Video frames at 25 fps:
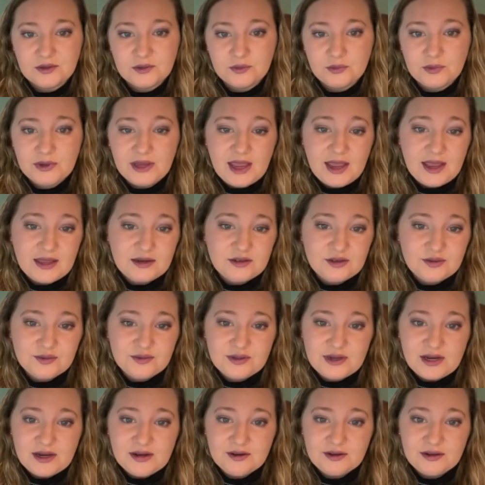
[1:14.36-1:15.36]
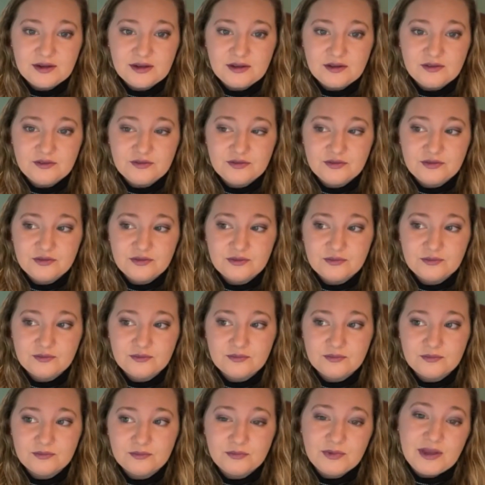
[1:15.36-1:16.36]
We had no narrative.
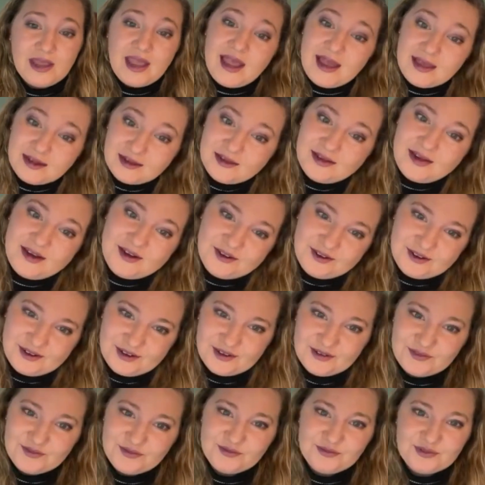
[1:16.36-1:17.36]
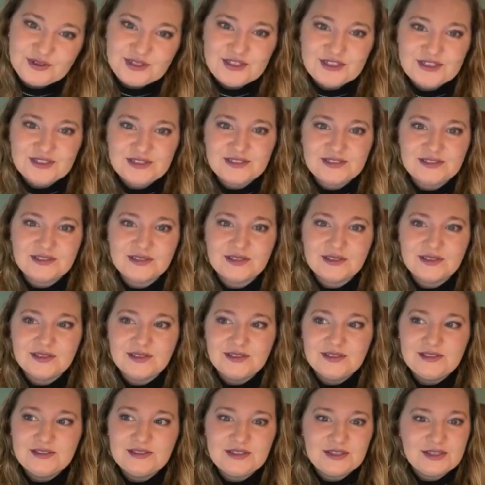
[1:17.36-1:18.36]
We had a narrative. We just
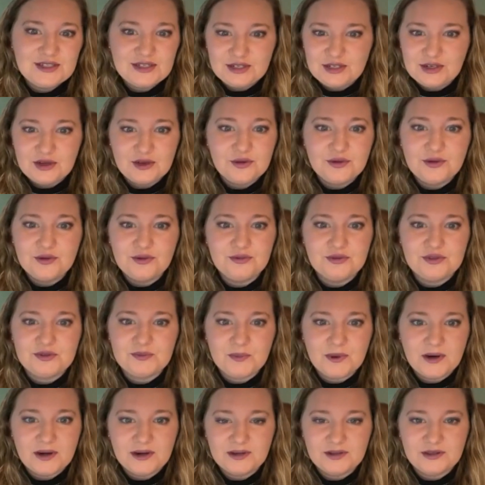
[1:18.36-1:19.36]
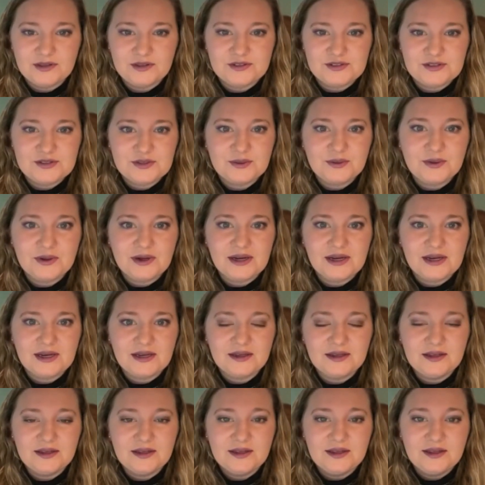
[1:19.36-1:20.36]
didn't know who was part of the
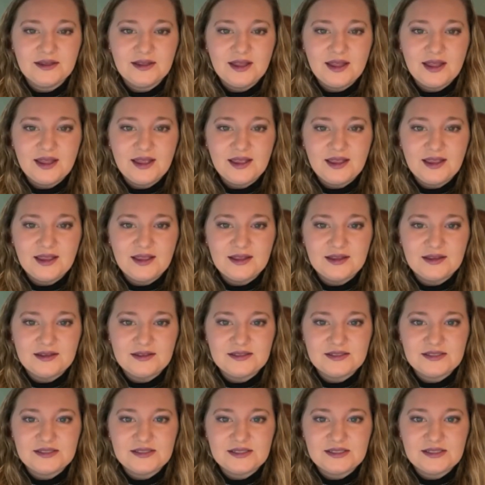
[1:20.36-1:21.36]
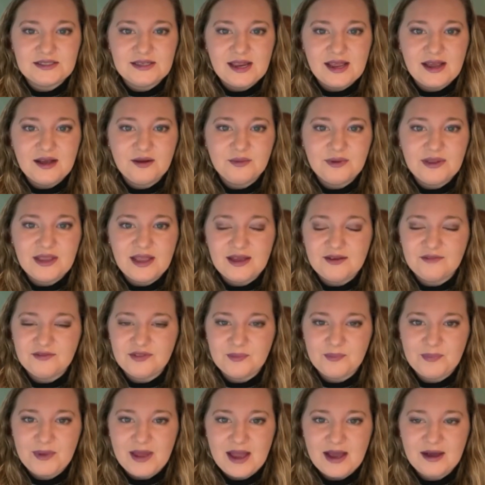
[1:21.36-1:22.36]
story. And now we have
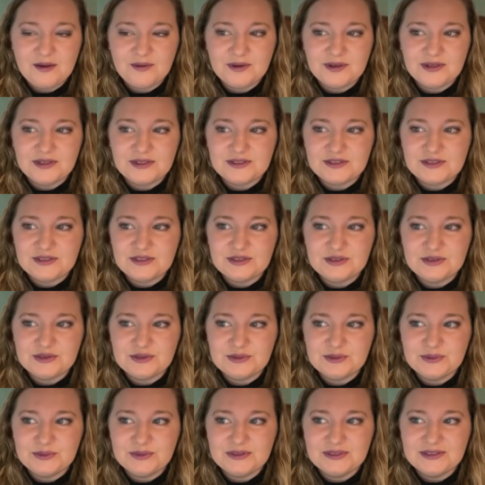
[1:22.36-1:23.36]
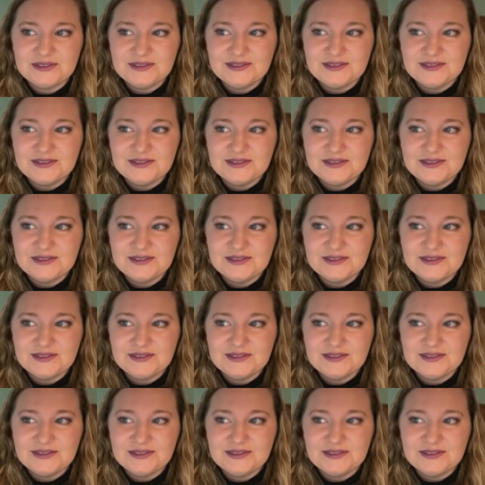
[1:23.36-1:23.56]
the power to